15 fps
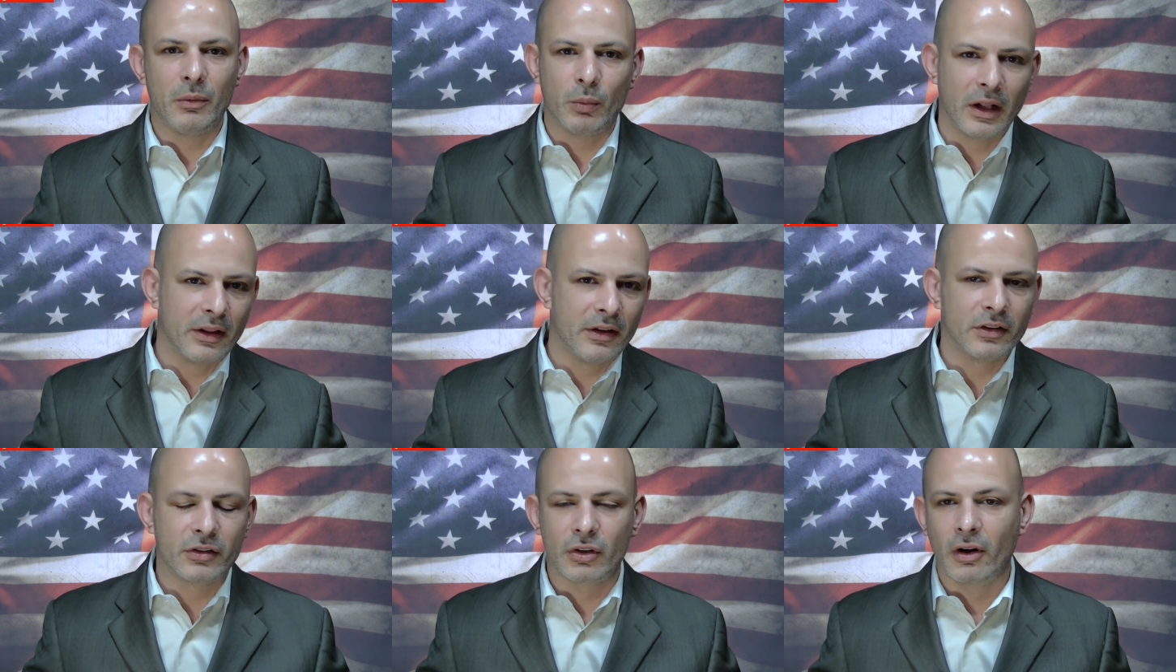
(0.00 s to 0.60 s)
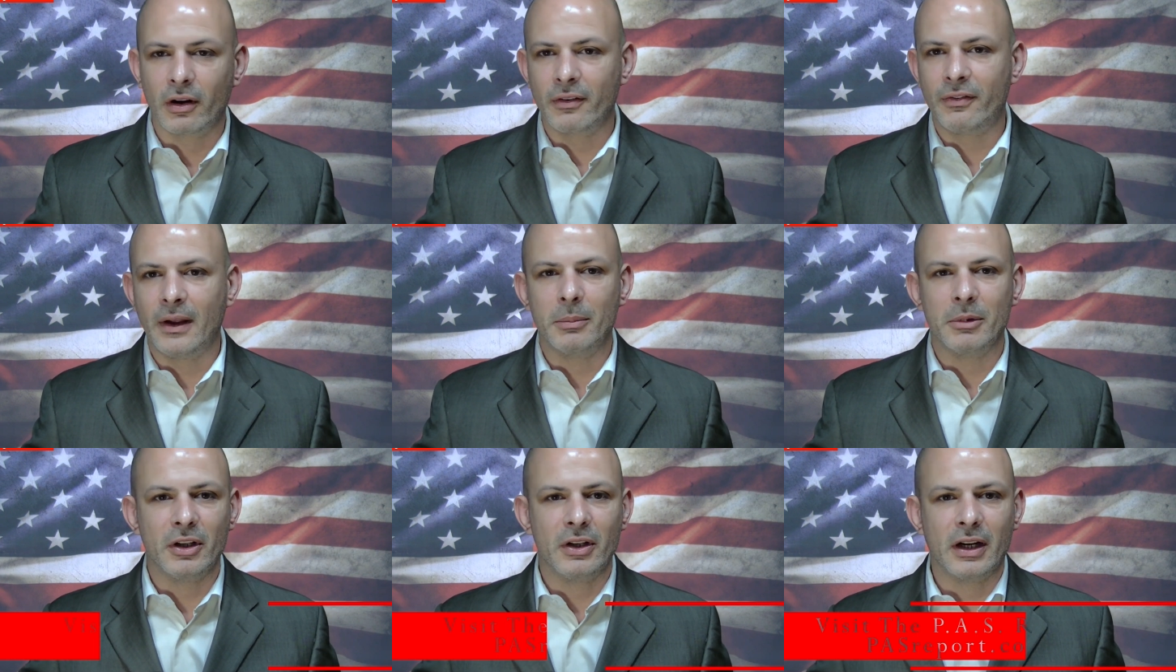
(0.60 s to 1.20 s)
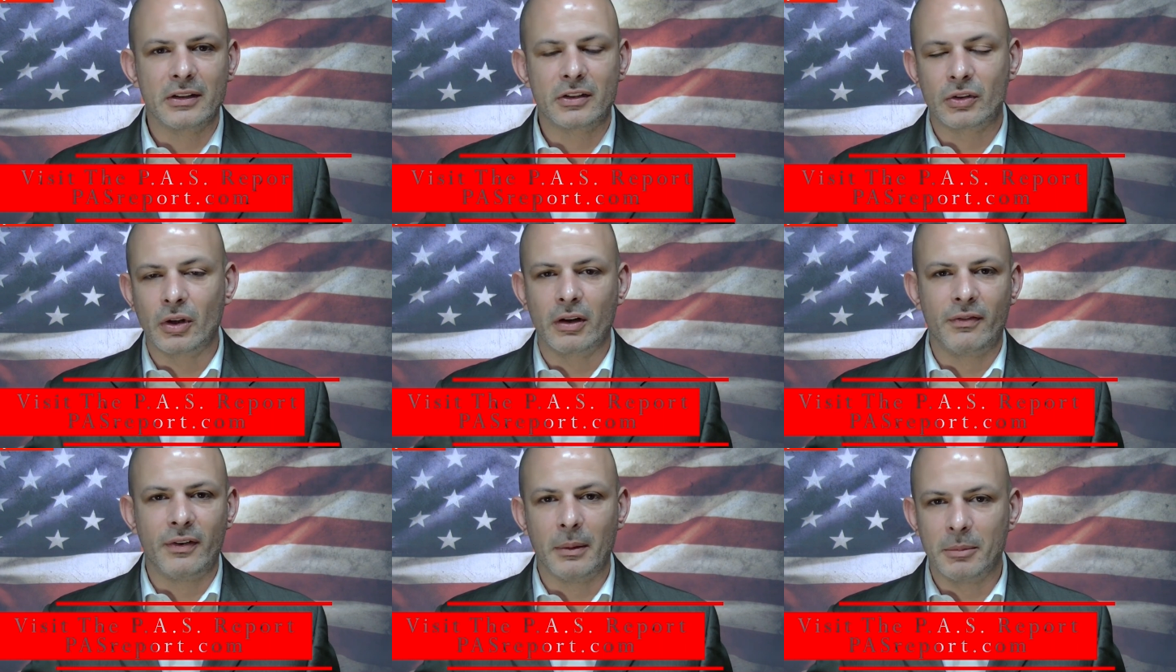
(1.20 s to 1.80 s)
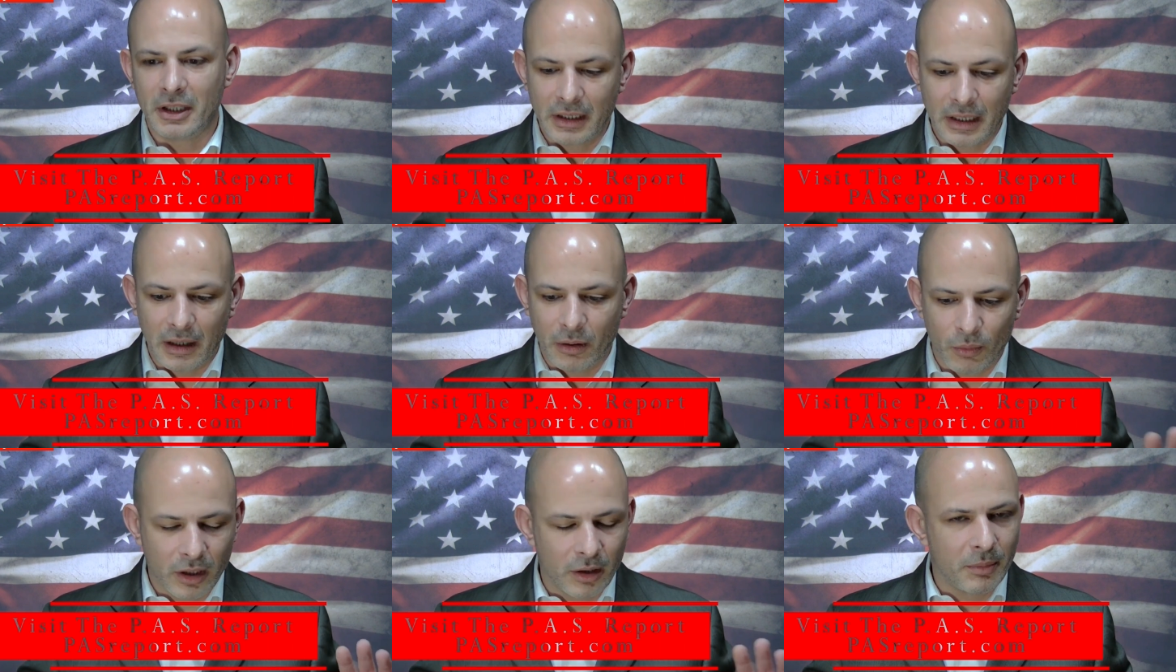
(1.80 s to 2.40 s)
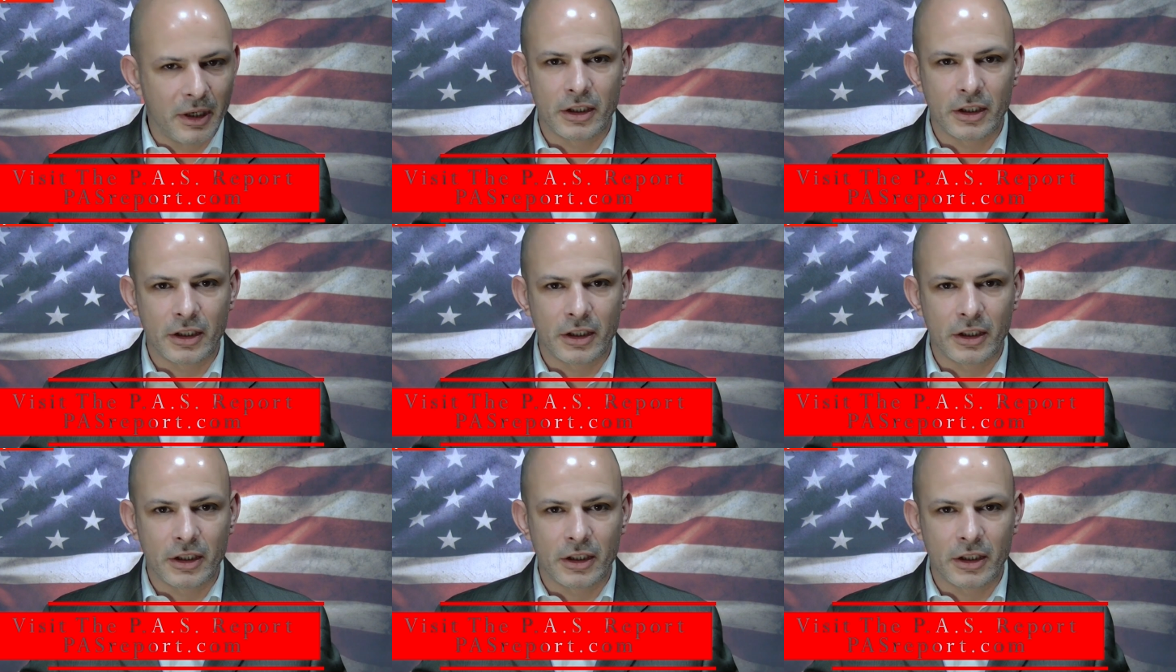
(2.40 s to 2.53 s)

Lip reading: whether to start a family or not start a family. Now, I want to make